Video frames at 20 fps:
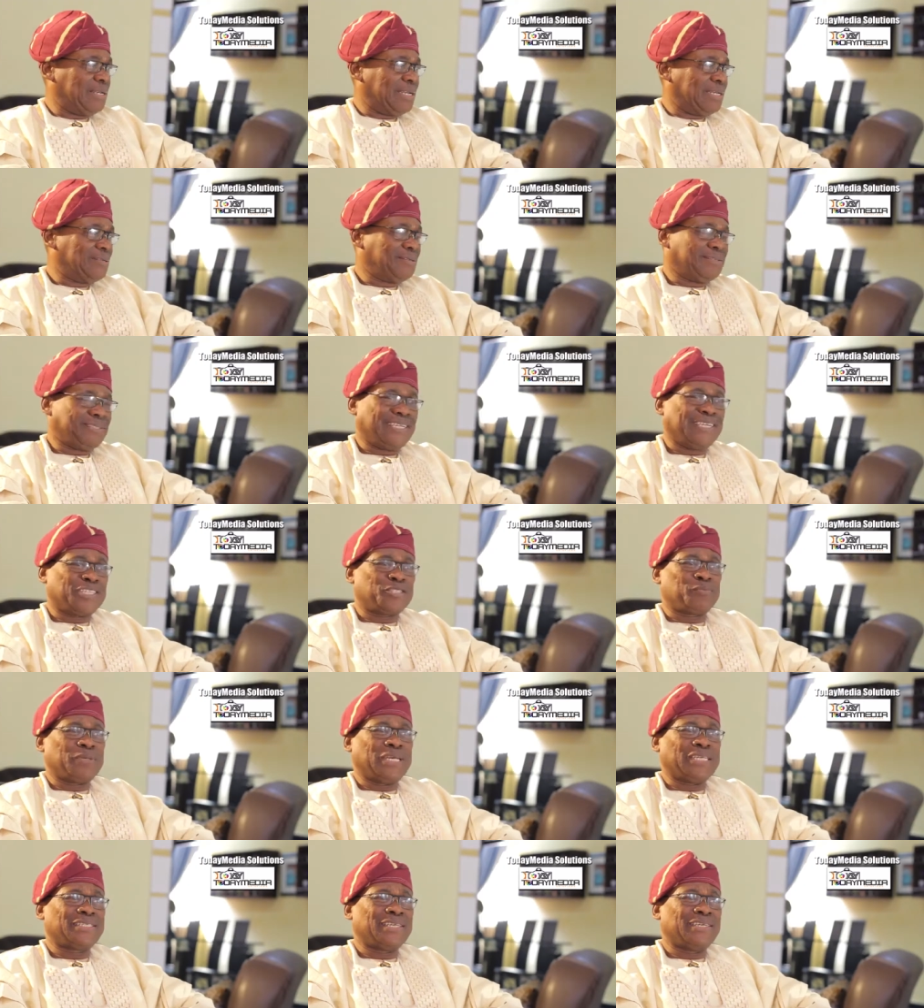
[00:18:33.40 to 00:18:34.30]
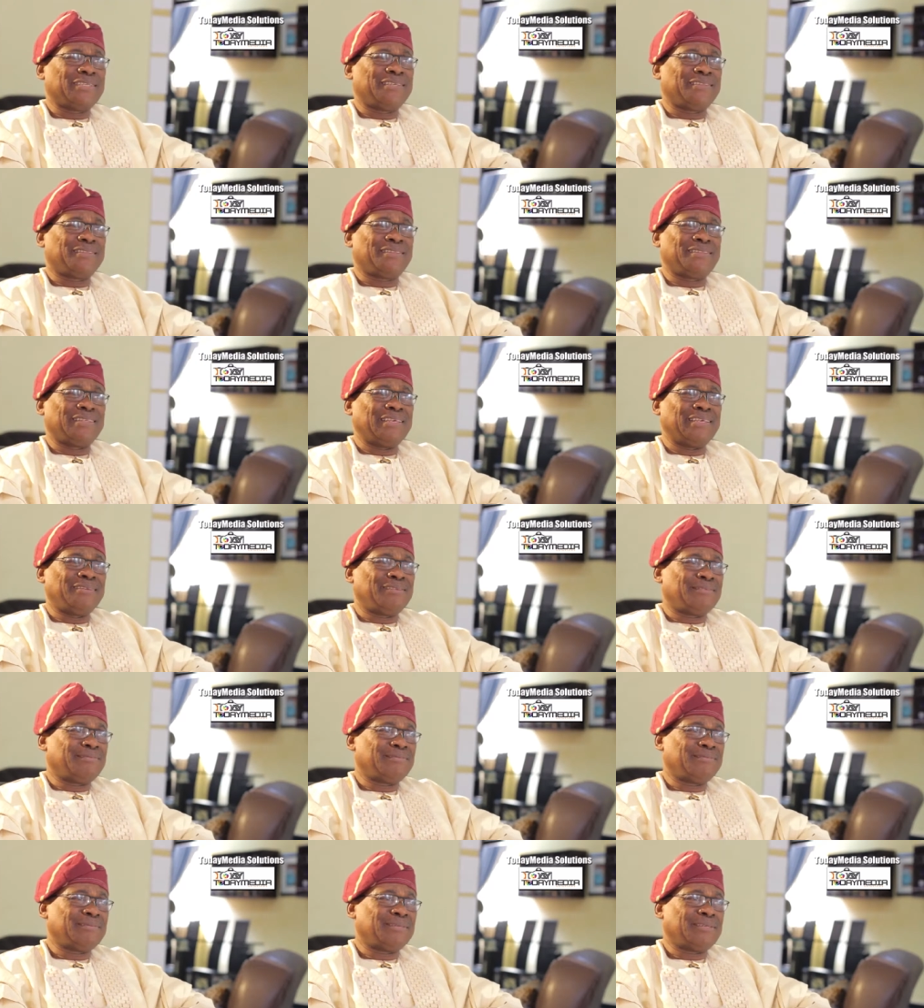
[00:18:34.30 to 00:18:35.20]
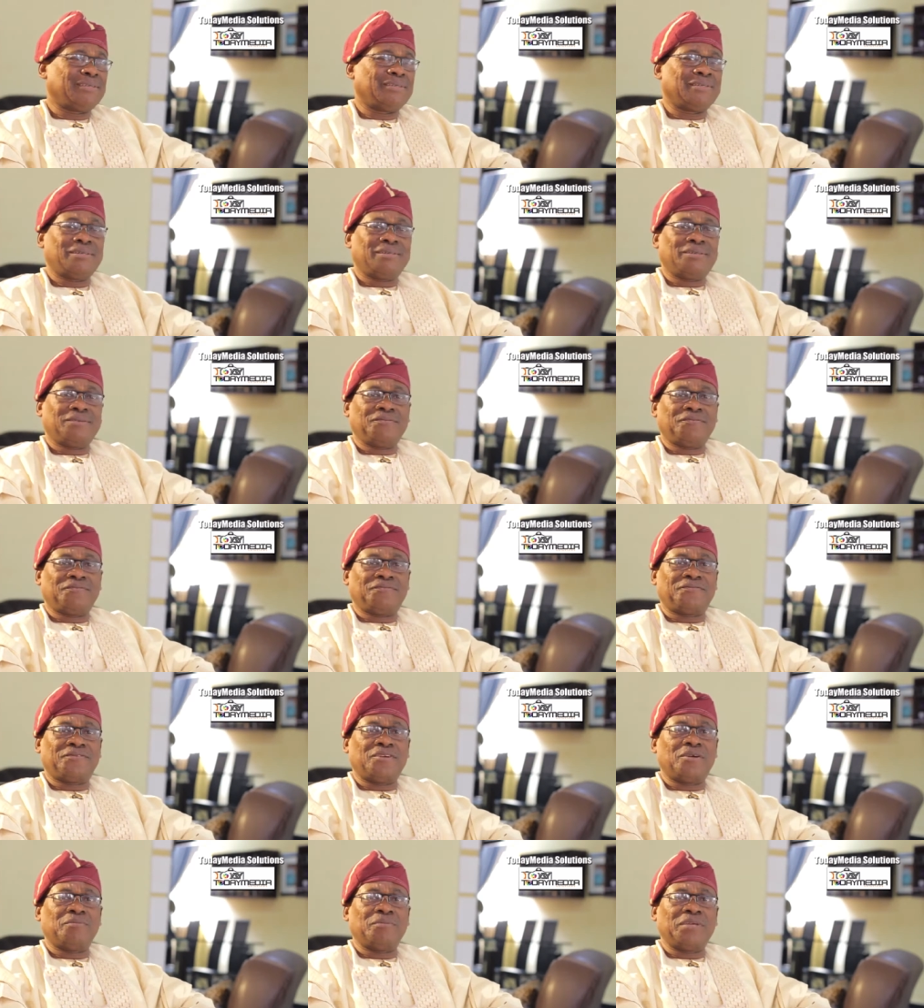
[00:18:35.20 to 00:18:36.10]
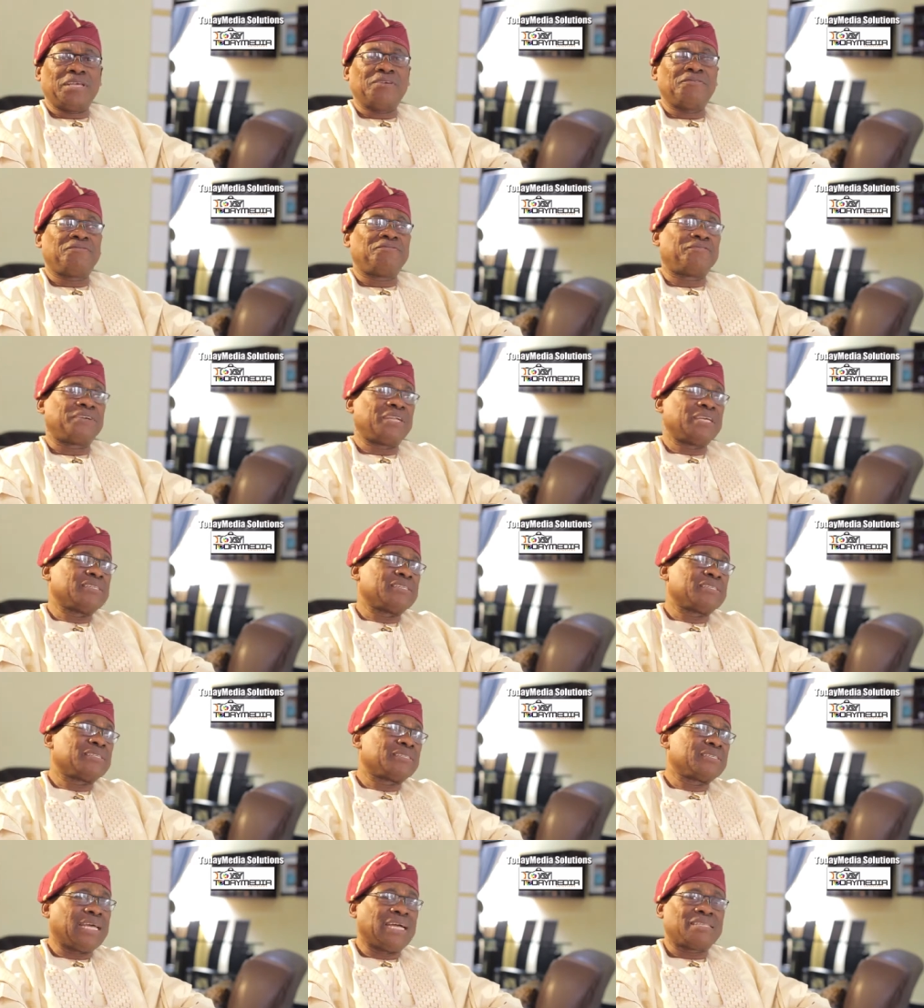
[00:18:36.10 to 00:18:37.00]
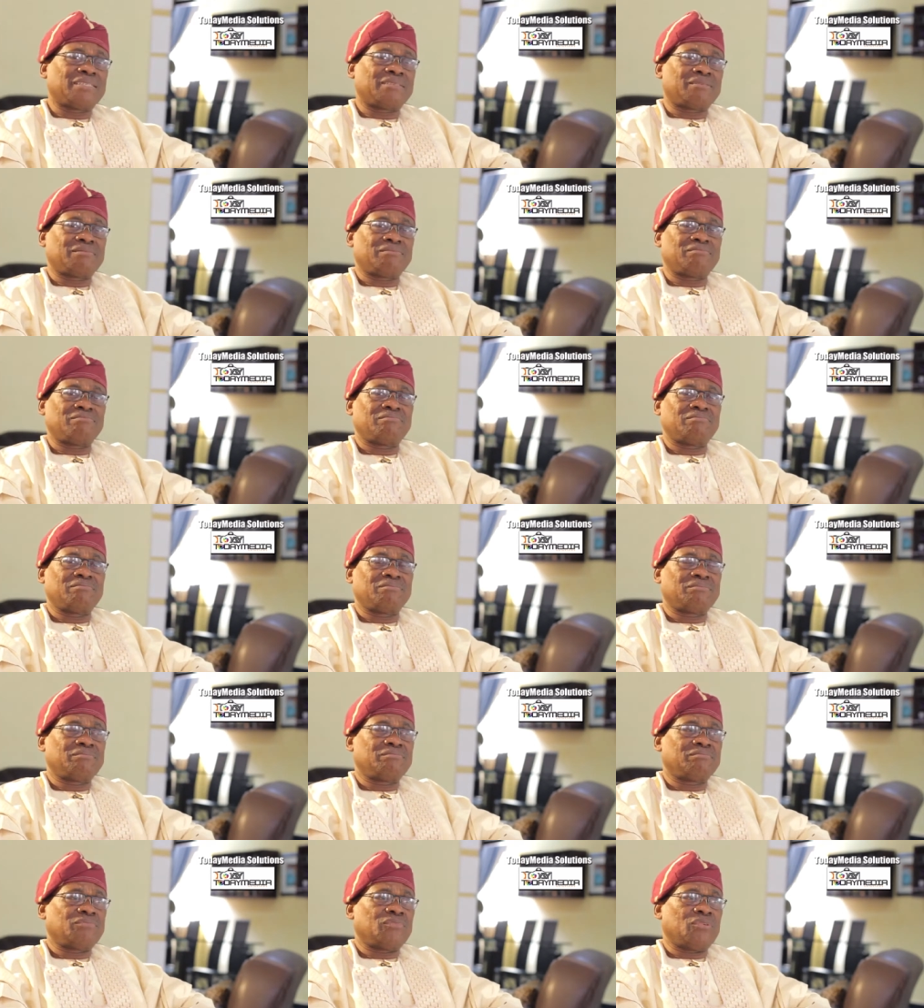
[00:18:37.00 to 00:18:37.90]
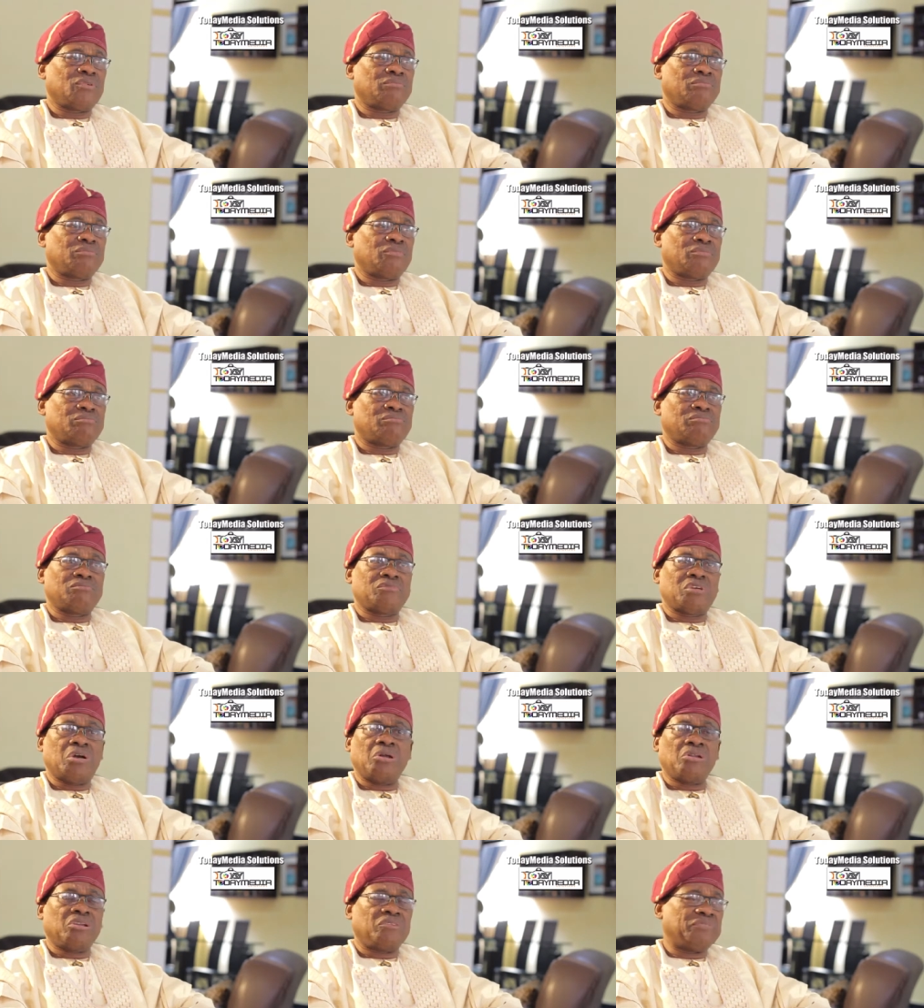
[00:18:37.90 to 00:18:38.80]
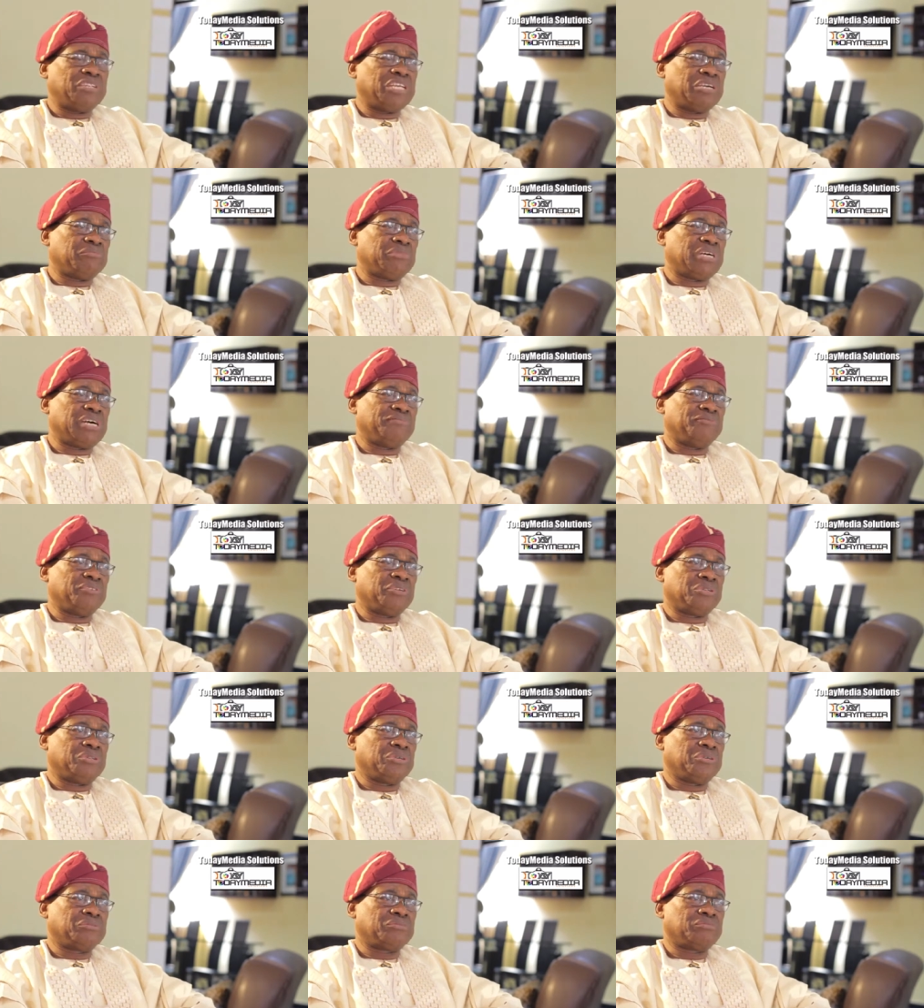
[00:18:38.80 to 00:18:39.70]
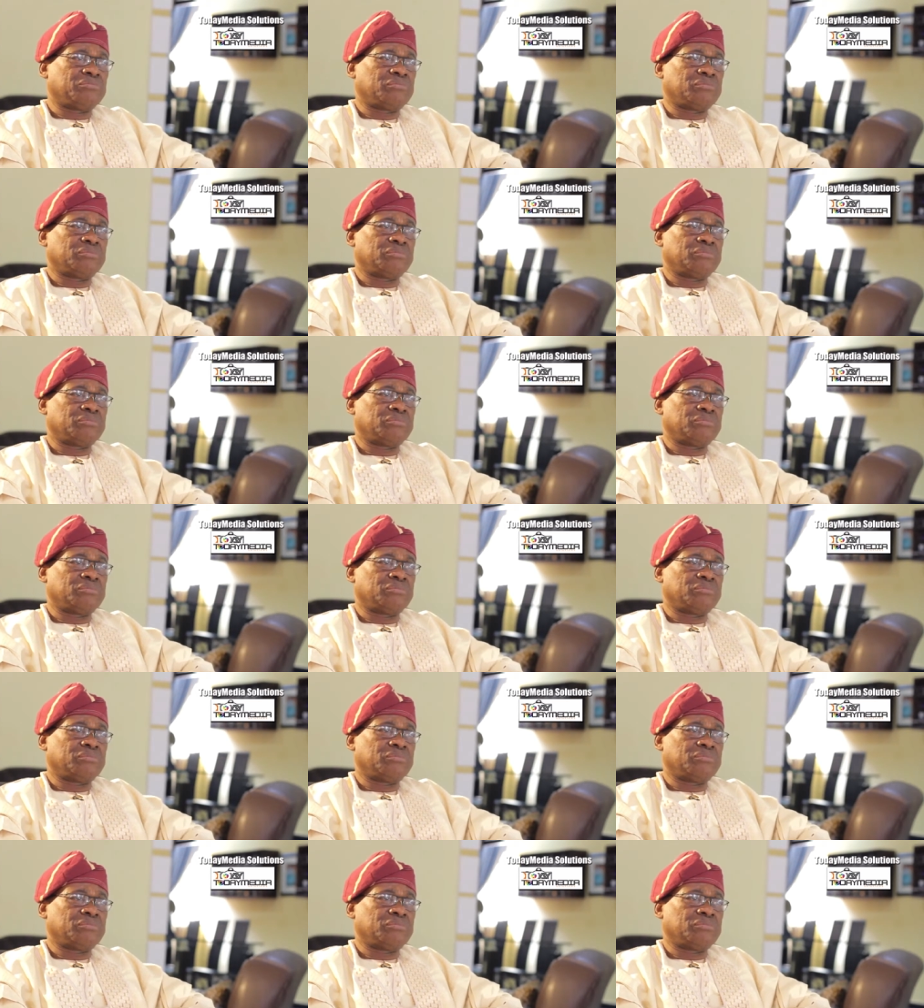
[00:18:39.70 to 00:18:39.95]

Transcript: I don't expect anything from a friend that all of them have not done.